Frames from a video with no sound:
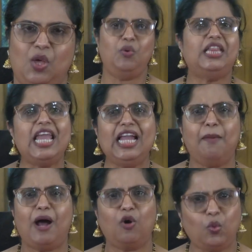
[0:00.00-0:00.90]
We think
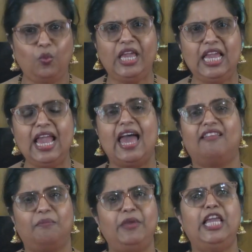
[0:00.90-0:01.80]
about we
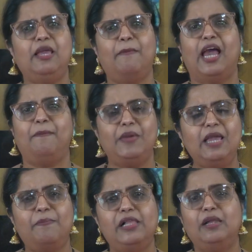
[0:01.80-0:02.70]
as me, my
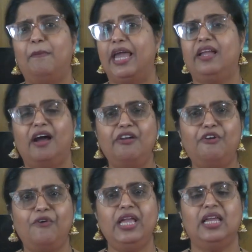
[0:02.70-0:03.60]
people, my
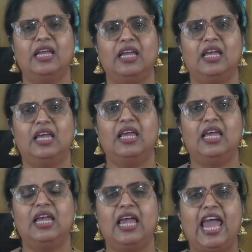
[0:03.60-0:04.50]
country.
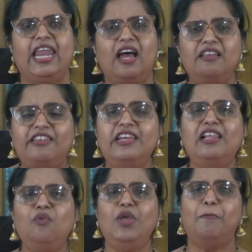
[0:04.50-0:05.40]
And
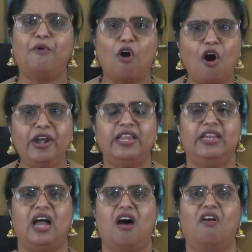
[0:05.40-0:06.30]
until we
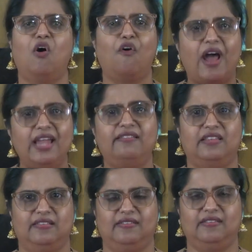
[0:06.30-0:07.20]
broaden our
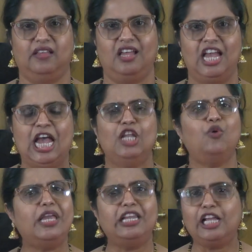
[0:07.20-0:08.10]
horizons to
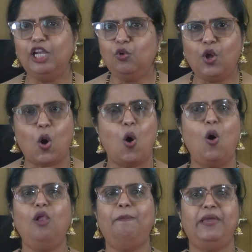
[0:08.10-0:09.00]
include
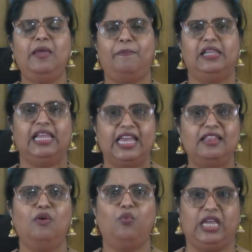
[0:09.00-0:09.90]
all people
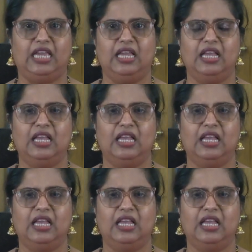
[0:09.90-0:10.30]
in the we,